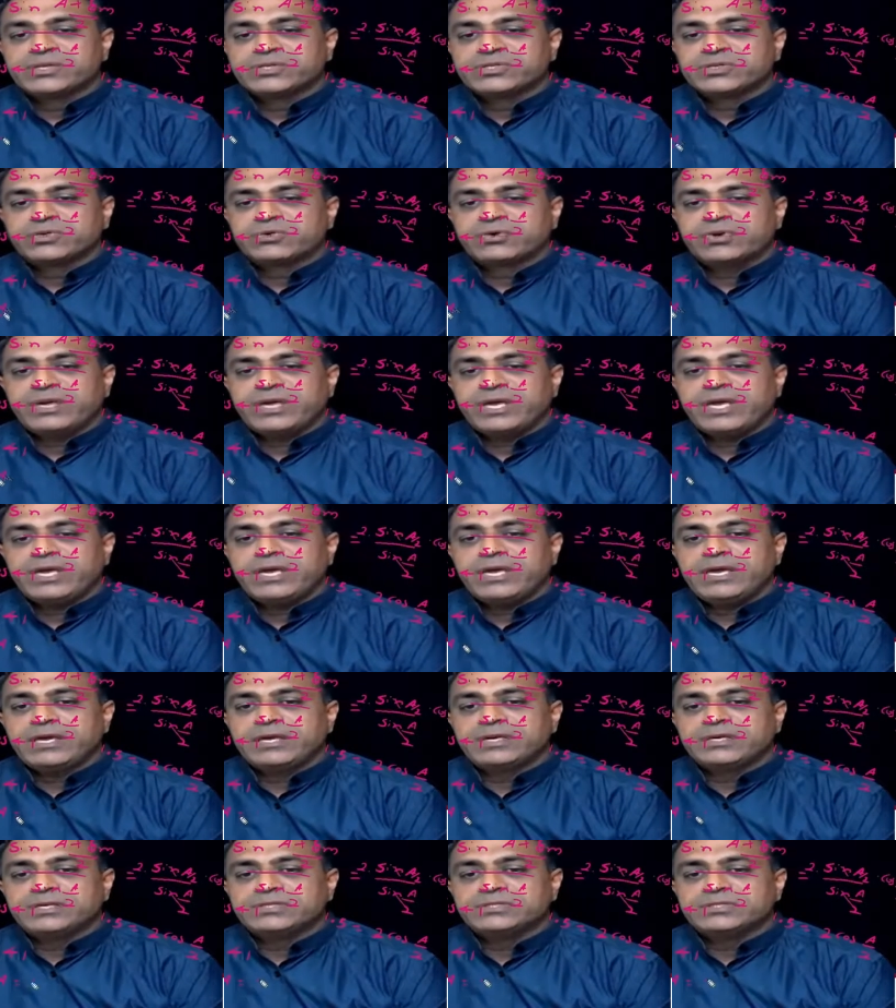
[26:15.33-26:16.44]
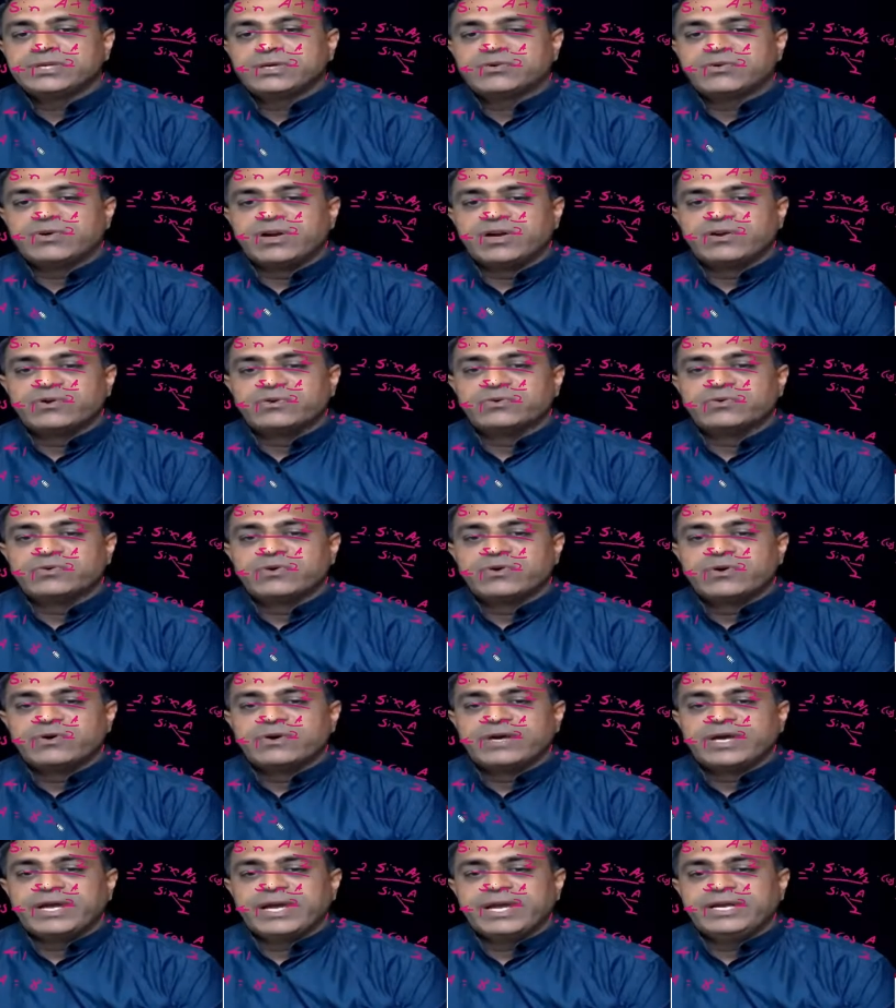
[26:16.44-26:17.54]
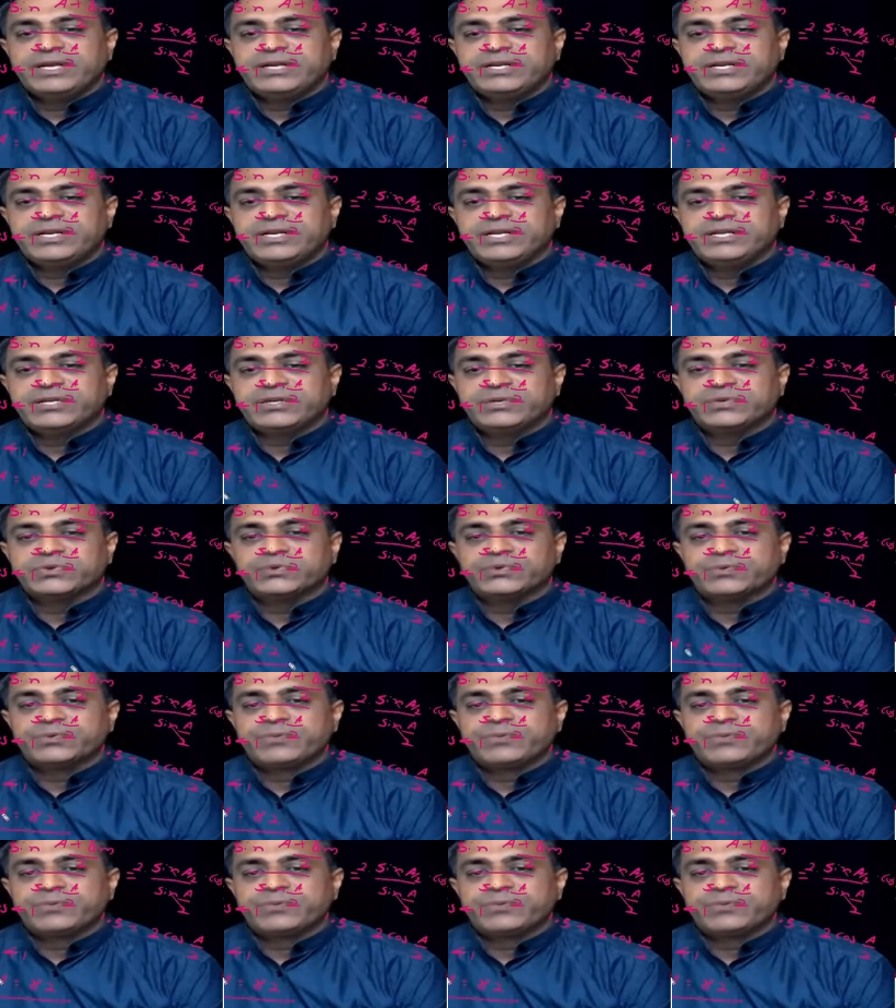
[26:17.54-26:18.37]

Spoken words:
So A is equal to 82.